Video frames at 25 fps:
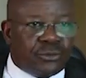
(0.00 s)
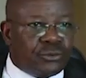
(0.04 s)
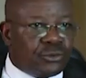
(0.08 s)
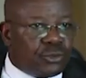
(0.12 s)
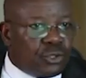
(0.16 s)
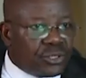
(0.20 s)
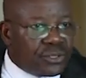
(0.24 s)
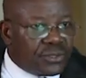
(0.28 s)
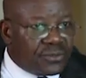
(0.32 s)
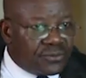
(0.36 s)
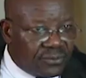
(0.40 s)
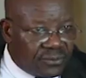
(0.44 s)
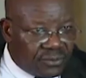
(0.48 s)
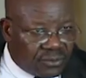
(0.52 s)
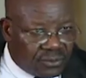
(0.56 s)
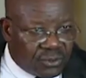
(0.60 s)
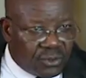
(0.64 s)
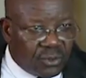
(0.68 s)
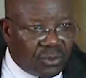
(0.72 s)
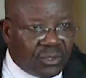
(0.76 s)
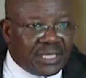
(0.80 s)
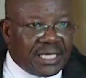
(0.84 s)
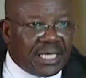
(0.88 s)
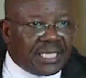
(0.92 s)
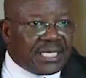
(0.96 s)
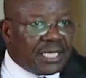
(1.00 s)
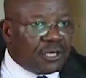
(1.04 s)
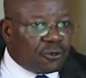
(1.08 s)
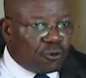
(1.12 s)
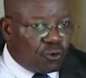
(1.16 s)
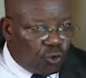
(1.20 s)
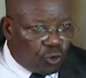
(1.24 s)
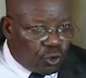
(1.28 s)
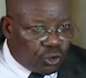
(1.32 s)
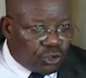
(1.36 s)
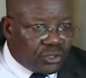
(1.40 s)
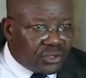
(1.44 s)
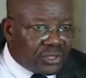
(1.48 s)
just talk like a
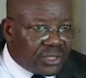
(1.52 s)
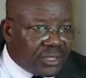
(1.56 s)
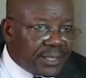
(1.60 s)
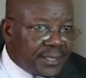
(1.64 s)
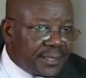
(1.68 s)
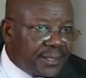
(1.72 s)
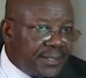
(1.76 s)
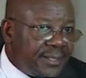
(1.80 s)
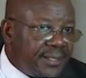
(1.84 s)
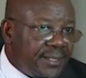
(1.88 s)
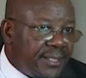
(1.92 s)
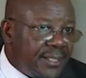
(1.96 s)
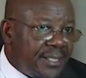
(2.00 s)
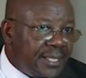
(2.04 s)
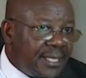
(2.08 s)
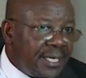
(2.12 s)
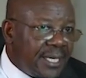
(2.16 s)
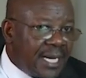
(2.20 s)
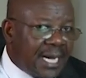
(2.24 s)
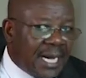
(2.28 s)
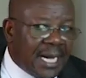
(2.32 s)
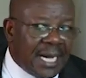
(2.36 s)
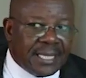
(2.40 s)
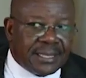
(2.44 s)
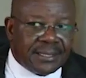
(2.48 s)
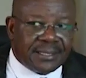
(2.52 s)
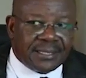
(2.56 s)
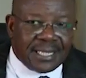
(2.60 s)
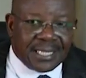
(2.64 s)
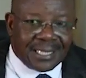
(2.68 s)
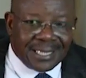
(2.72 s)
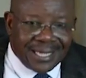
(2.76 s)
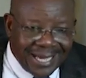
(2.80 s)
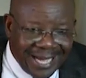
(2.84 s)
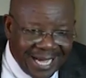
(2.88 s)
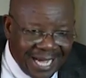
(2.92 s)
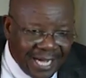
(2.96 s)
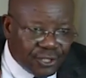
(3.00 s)
country and
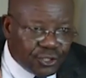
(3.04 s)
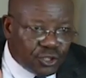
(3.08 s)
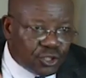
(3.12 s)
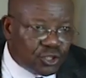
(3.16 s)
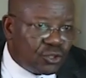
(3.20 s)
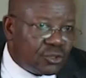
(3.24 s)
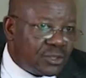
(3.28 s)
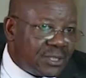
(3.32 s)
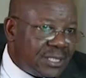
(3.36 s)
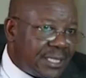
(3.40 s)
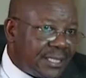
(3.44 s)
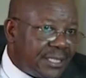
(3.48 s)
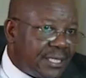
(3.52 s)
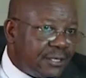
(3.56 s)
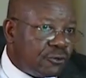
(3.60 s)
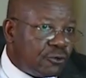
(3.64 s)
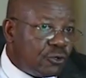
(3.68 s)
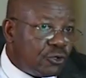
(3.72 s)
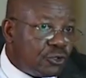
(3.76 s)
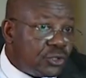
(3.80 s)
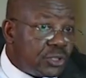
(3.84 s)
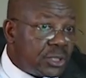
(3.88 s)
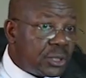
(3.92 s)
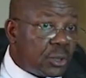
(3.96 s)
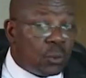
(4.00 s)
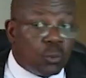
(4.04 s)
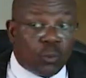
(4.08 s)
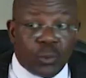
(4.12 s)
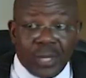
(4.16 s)
take action like a country.